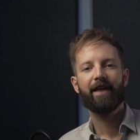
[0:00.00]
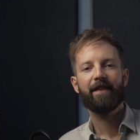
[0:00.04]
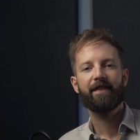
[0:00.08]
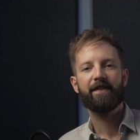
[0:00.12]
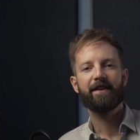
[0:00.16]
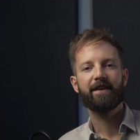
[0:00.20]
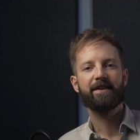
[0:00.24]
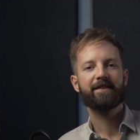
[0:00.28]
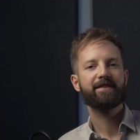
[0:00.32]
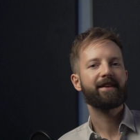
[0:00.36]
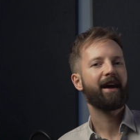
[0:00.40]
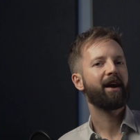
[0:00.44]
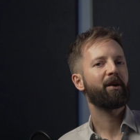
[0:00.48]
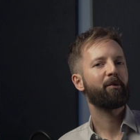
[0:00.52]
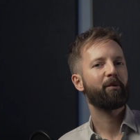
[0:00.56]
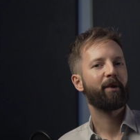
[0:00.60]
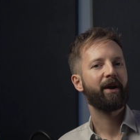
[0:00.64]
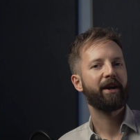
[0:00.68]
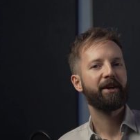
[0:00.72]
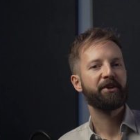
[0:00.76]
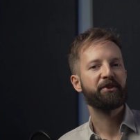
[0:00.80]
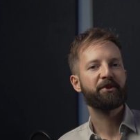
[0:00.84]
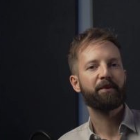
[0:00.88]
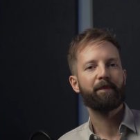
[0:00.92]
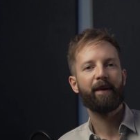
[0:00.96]
The exact
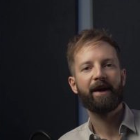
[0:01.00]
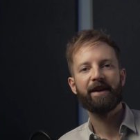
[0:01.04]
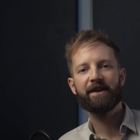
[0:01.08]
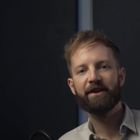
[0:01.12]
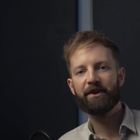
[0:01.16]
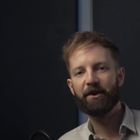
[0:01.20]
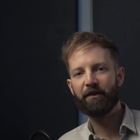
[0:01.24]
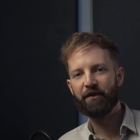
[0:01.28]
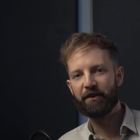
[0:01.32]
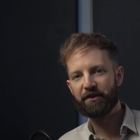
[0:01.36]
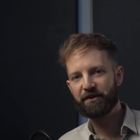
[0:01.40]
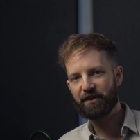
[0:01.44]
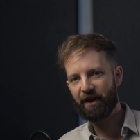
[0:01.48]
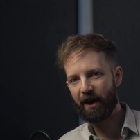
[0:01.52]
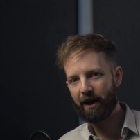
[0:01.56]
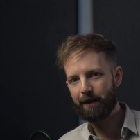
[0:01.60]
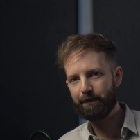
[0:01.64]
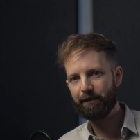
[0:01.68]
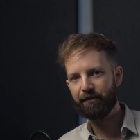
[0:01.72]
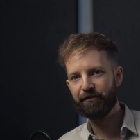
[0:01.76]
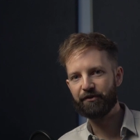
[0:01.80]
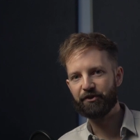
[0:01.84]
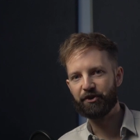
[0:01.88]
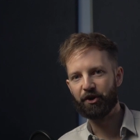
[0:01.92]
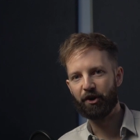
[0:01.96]
wage depended on the type
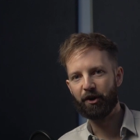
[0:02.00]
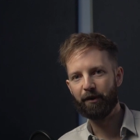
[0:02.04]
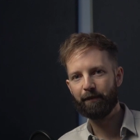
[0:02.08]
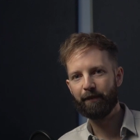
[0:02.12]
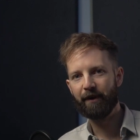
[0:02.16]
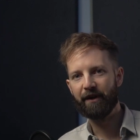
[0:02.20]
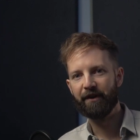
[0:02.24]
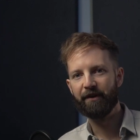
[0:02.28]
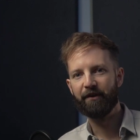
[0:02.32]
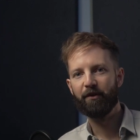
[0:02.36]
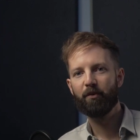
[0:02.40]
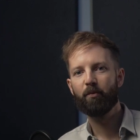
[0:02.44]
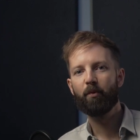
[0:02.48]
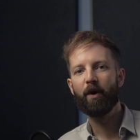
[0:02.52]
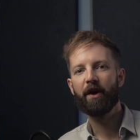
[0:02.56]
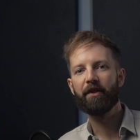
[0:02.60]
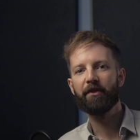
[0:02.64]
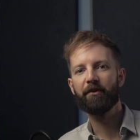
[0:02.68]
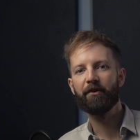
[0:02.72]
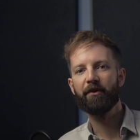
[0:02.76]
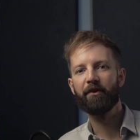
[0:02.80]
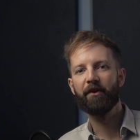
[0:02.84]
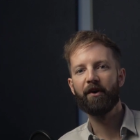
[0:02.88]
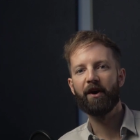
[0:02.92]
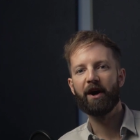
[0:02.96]
of job and
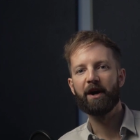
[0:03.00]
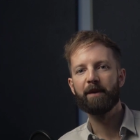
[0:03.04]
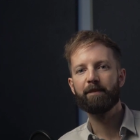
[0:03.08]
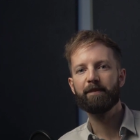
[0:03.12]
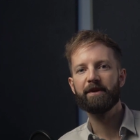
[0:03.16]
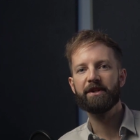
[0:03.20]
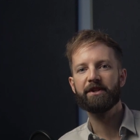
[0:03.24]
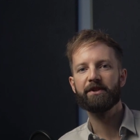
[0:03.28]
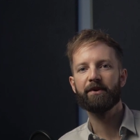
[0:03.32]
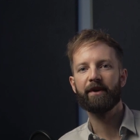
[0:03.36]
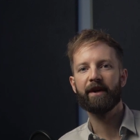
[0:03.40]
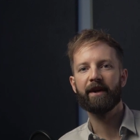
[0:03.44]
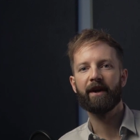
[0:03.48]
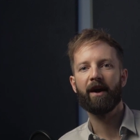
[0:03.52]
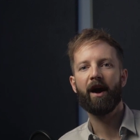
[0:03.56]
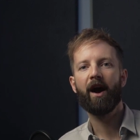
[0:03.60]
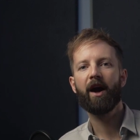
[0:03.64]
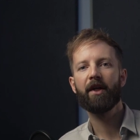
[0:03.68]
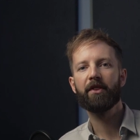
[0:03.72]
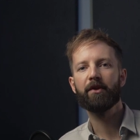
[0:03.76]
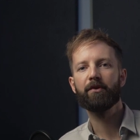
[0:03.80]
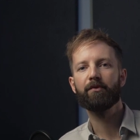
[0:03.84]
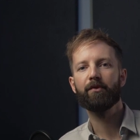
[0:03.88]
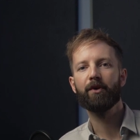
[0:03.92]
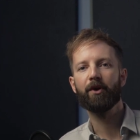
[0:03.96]
whether or not I'd be doing
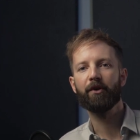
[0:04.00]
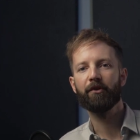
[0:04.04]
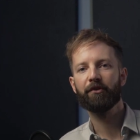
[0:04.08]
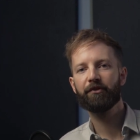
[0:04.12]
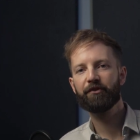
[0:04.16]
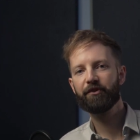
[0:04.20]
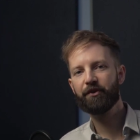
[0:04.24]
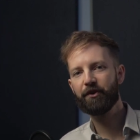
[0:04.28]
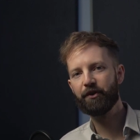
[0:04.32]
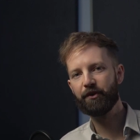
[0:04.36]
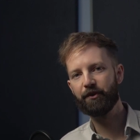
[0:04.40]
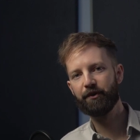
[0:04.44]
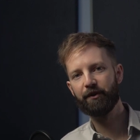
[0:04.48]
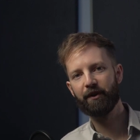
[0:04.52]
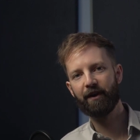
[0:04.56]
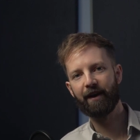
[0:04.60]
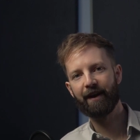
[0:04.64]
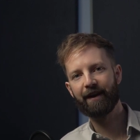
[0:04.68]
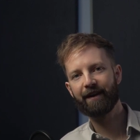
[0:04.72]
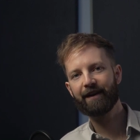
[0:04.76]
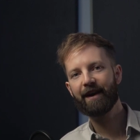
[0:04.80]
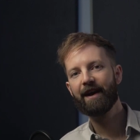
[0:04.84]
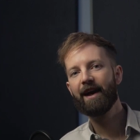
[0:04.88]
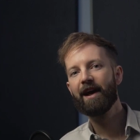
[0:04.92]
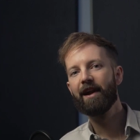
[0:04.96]
other roles too,
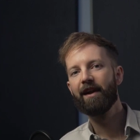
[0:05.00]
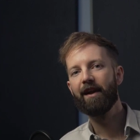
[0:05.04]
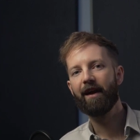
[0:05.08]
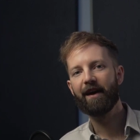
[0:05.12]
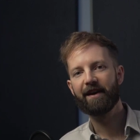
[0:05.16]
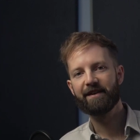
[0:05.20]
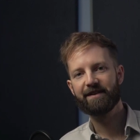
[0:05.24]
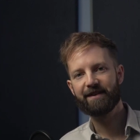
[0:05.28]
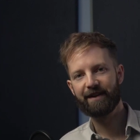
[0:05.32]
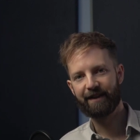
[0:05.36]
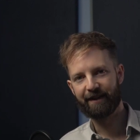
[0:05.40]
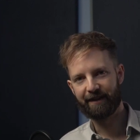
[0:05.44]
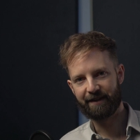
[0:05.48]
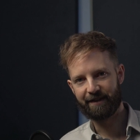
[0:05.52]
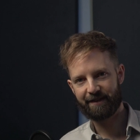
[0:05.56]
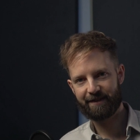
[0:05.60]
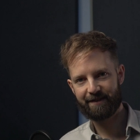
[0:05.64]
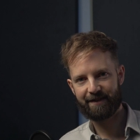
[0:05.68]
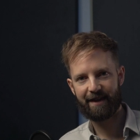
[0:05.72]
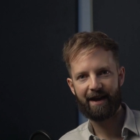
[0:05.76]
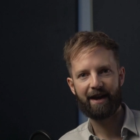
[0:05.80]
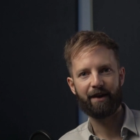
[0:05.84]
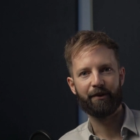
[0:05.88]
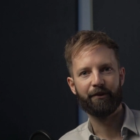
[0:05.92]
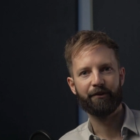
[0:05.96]
like lighting and
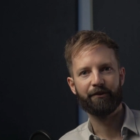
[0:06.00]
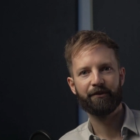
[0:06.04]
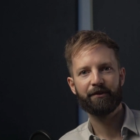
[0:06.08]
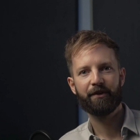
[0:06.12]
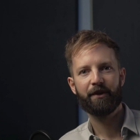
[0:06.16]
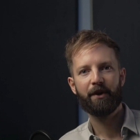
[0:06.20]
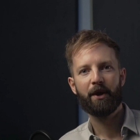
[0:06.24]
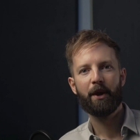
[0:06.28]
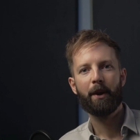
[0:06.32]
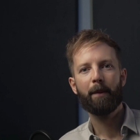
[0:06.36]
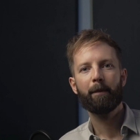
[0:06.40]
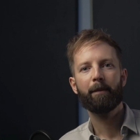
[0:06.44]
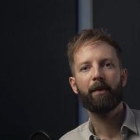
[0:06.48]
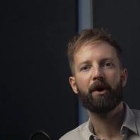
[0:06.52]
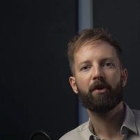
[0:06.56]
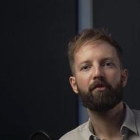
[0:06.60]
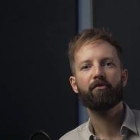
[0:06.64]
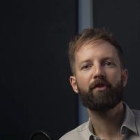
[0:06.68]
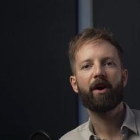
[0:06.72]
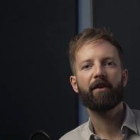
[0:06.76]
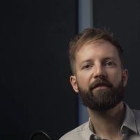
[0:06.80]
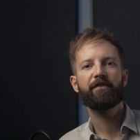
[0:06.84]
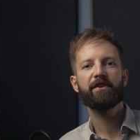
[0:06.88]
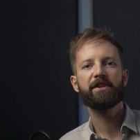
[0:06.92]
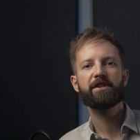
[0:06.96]
sound, but
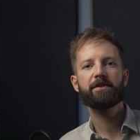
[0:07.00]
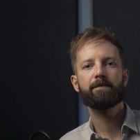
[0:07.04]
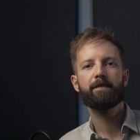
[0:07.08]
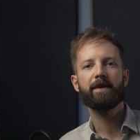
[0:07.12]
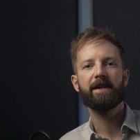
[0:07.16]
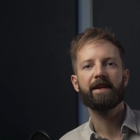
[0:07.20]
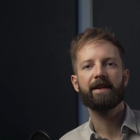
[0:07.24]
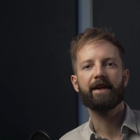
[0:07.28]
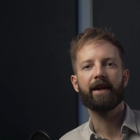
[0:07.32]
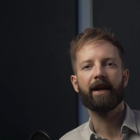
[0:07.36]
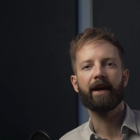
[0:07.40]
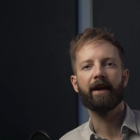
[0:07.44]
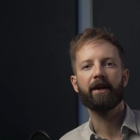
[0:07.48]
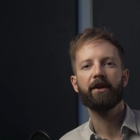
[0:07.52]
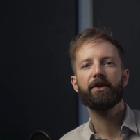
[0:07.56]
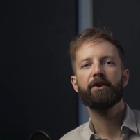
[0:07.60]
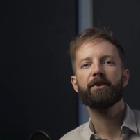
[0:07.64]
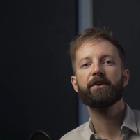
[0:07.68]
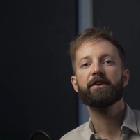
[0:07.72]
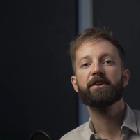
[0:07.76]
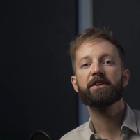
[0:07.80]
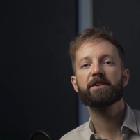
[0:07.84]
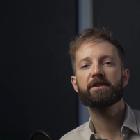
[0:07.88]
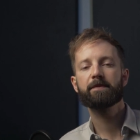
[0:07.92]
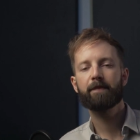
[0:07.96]
roughly speaking, you
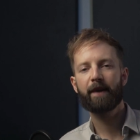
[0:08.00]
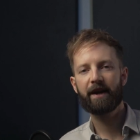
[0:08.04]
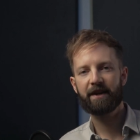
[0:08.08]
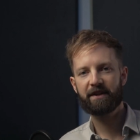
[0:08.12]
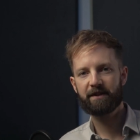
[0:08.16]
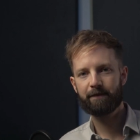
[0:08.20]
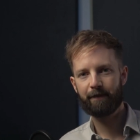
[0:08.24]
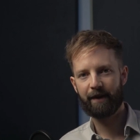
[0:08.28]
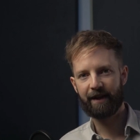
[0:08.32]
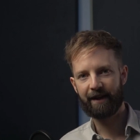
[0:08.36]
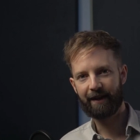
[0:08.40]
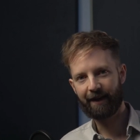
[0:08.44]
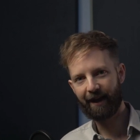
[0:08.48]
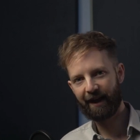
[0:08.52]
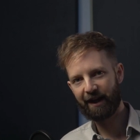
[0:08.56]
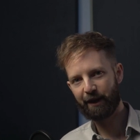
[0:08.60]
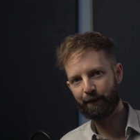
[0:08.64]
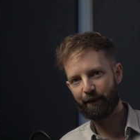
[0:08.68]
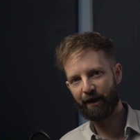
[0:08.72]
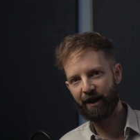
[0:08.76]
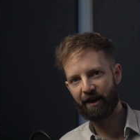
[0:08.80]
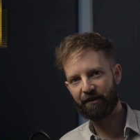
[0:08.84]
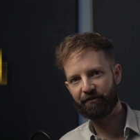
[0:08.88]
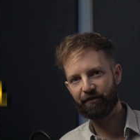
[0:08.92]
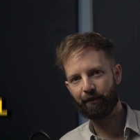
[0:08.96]
can expect to make
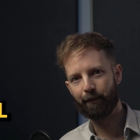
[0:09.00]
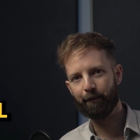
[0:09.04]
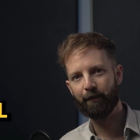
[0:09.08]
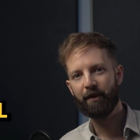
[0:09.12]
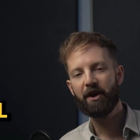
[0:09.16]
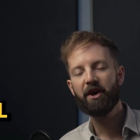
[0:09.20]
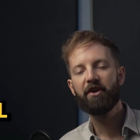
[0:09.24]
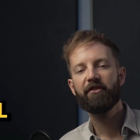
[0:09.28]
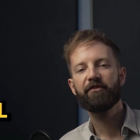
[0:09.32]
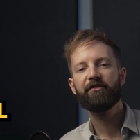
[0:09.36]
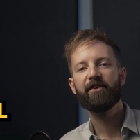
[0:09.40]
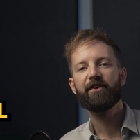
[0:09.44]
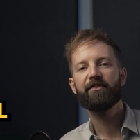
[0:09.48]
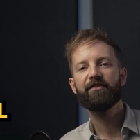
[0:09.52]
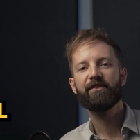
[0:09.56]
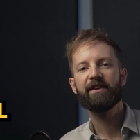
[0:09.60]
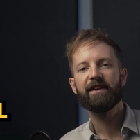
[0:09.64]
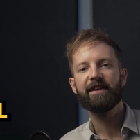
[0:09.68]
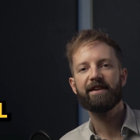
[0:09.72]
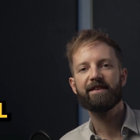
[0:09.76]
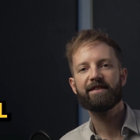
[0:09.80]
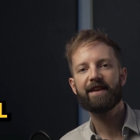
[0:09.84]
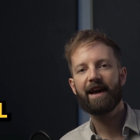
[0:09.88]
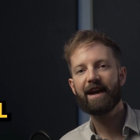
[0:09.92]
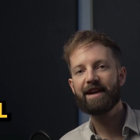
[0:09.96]
anywhere from
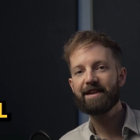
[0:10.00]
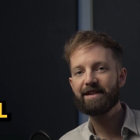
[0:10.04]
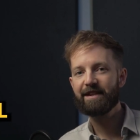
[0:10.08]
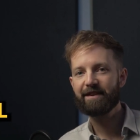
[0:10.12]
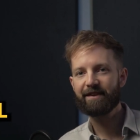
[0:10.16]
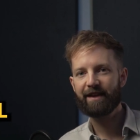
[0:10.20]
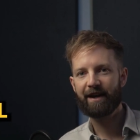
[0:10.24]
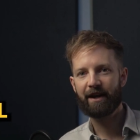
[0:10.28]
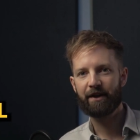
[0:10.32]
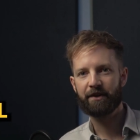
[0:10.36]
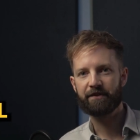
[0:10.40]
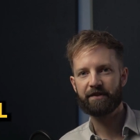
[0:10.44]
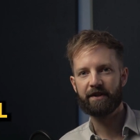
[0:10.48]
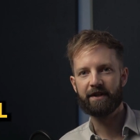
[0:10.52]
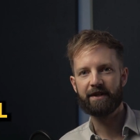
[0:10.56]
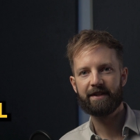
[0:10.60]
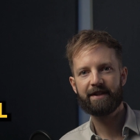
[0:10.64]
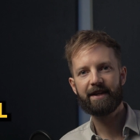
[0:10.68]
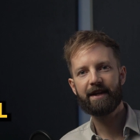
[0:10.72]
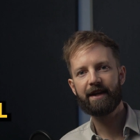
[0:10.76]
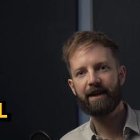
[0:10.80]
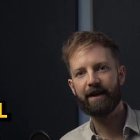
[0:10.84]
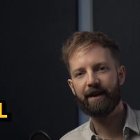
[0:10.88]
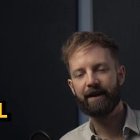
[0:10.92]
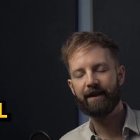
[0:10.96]
£50,000 to £80,000 a
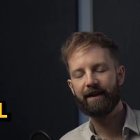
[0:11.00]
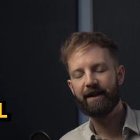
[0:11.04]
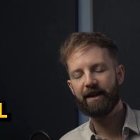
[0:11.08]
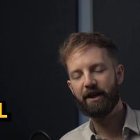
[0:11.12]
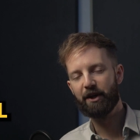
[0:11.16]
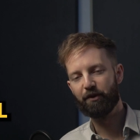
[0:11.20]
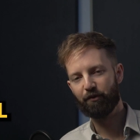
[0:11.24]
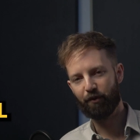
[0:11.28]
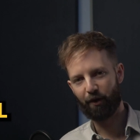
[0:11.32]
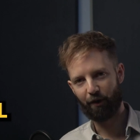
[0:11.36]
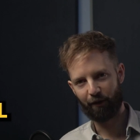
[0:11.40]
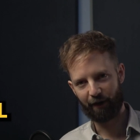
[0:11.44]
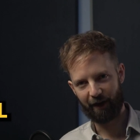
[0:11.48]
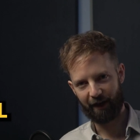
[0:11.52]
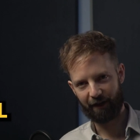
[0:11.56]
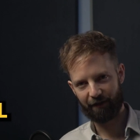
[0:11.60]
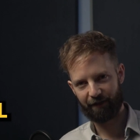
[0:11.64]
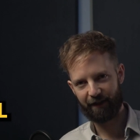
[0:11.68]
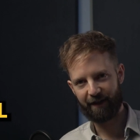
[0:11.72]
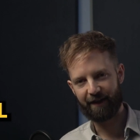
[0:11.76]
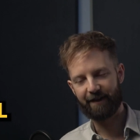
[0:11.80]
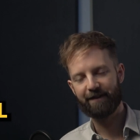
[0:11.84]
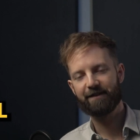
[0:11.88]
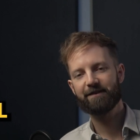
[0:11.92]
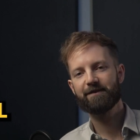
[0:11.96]
year in a role like
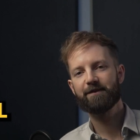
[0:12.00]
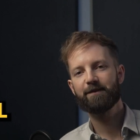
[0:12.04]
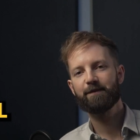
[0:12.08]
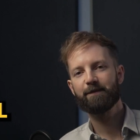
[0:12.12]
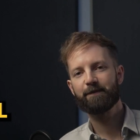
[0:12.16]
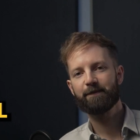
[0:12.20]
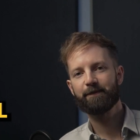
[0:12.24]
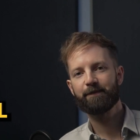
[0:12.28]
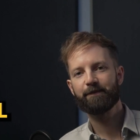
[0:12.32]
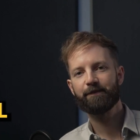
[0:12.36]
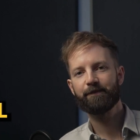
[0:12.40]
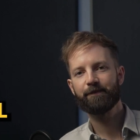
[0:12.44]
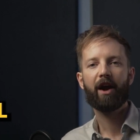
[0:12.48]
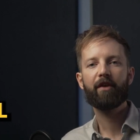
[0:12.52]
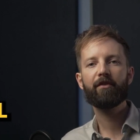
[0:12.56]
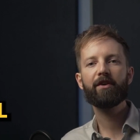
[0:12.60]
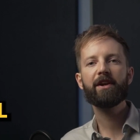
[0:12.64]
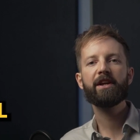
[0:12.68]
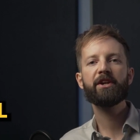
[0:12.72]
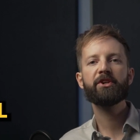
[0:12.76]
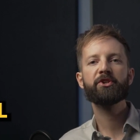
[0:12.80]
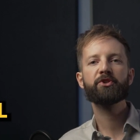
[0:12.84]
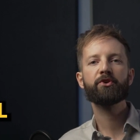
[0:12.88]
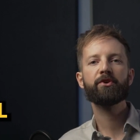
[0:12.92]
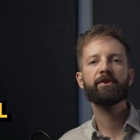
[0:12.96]
this. I really
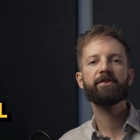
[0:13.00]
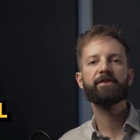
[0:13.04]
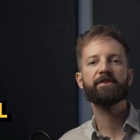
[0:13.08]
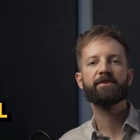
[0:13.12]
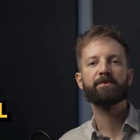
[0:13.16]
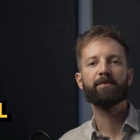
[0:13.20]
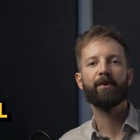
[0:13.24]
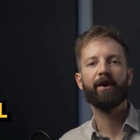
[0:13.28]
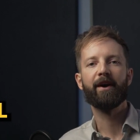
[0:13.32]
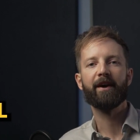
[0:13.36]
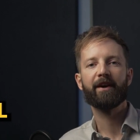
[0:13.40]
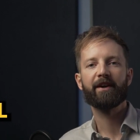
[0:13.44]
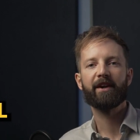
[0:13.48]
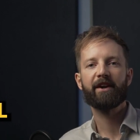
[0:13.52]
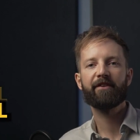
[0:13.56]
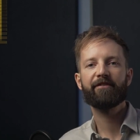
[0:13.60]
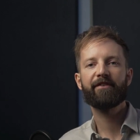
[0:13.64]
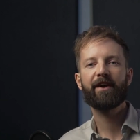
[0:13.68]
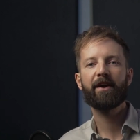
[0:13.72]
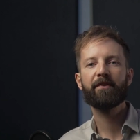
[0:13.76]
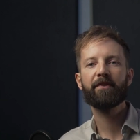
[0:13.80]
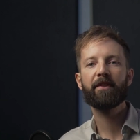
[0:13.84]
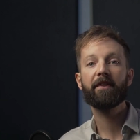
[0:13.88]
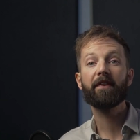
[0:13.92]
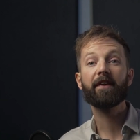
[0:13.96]
enjoyed this work, and I
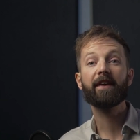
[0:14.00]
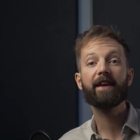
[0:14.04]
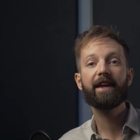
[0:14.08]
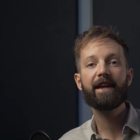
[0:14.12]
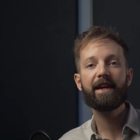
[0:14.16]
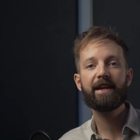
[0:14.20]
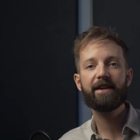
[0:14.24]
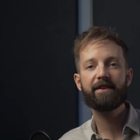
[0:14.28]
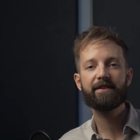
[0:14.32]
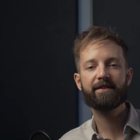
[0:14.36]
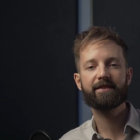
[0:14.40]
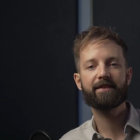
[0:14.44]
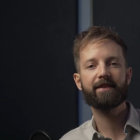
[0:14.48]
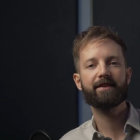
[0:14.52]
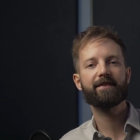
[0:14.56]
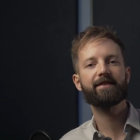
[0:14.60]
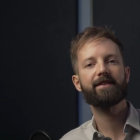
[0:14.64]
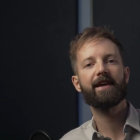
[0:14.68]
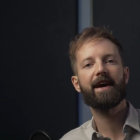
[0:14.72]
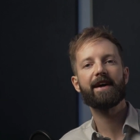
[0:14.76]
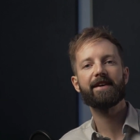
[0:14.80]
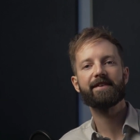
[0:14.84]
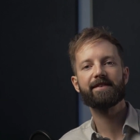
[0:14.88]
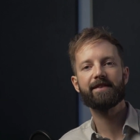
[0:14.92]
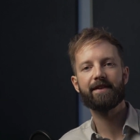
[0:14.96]
found that the key to
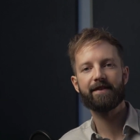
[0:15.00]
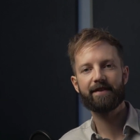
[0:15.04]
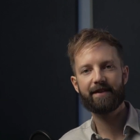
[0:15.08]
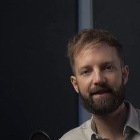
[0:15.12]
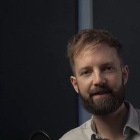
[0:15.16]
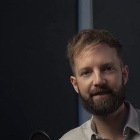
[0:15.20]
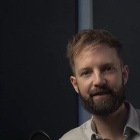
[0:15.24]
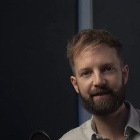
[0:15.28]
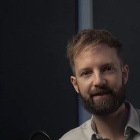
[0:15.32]
success at this